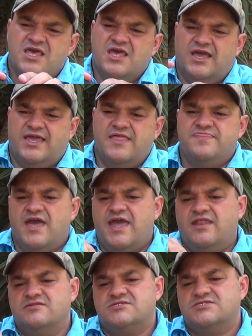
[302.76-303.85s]
Again, the
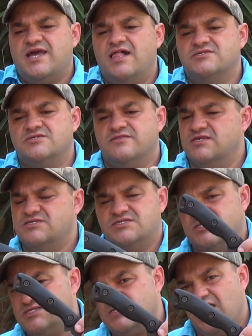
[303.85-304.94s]
handle scales on this is
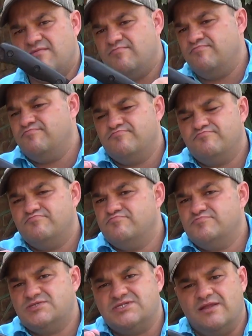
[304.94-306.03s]
the same
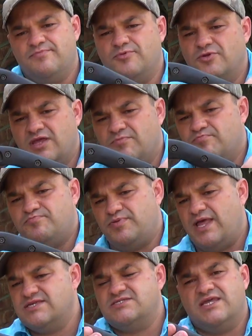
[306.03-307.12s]
slippery
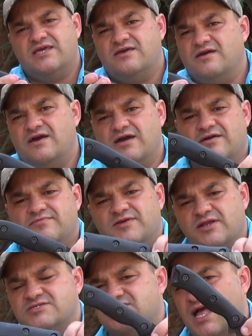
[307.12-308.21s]
plastic
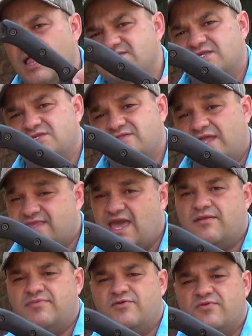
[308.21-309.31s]
scales that
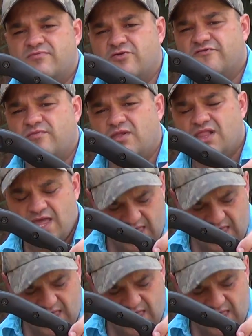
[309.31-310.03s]
can be removable.